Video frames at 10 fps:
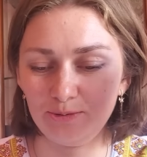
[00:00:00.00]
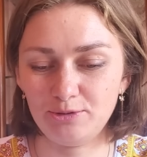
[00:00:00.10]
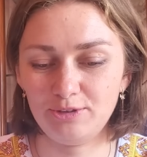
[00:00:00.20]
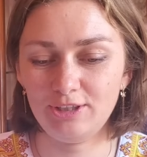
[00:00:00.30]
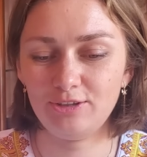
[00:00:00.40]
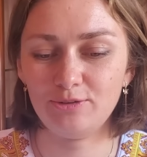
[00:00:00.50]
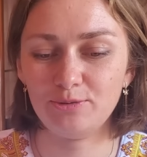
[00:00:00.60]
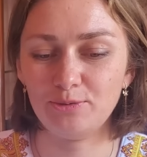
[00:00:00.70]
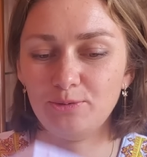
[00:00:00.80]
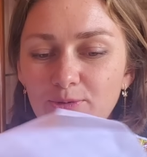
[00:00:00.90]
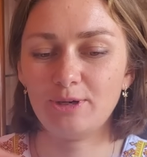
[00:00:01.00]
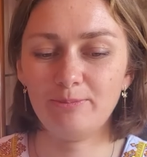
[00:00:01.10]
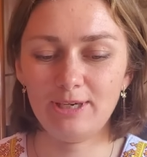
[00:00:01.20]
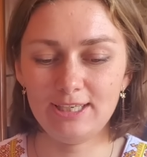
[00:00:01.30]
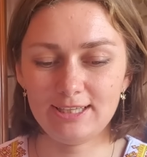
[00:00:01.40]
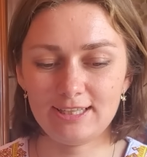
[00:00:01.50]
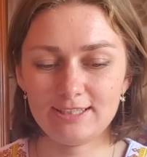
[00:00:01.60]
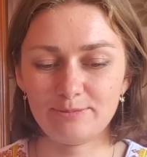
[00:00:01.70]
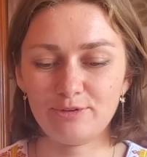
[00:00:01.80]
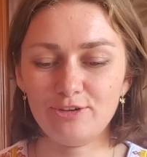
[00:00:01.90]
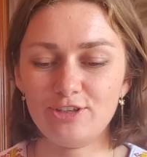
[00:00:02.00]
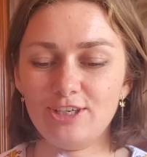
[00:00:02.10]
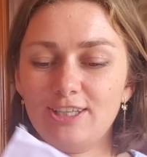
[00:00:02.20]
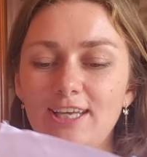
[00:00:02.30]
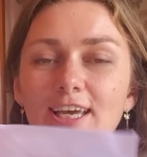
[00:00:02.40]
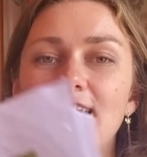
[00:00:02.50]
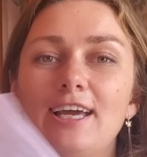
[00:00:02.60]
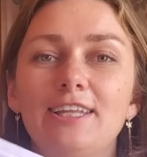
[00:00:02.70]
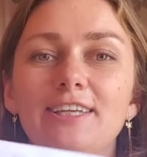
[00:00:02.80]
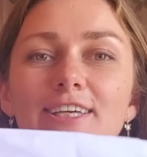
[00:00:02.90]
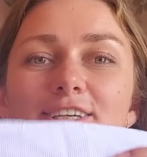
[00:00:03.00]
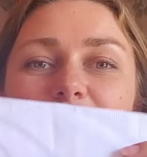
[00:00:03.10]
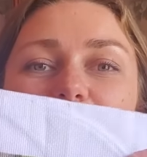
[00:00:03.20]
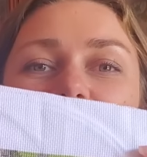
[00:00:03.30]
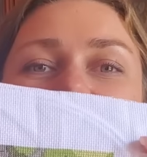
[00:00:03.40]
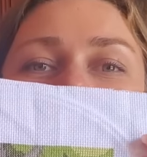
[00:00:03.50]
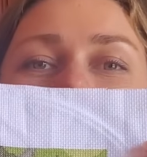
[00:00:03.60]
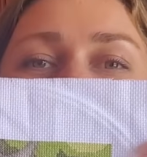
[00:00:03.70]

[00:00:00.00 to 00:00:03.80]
you need to complete the project, and here's my